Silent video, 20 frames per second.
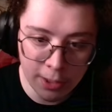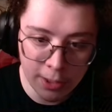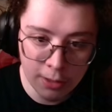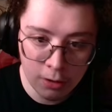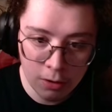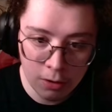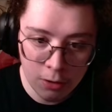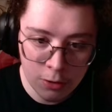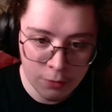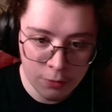
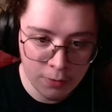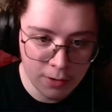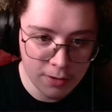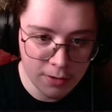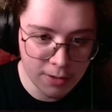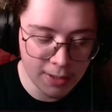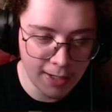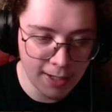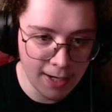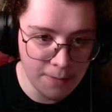large ones?
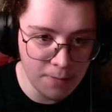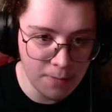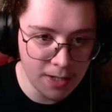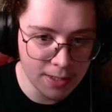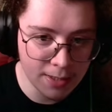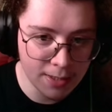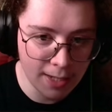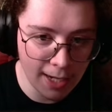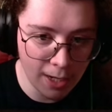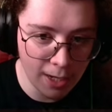Did I
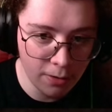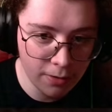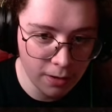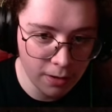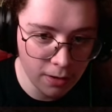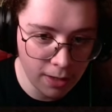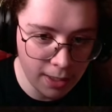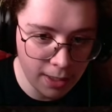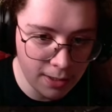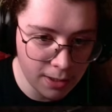
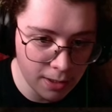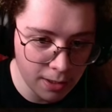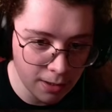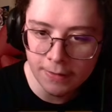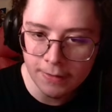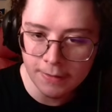miscalculate?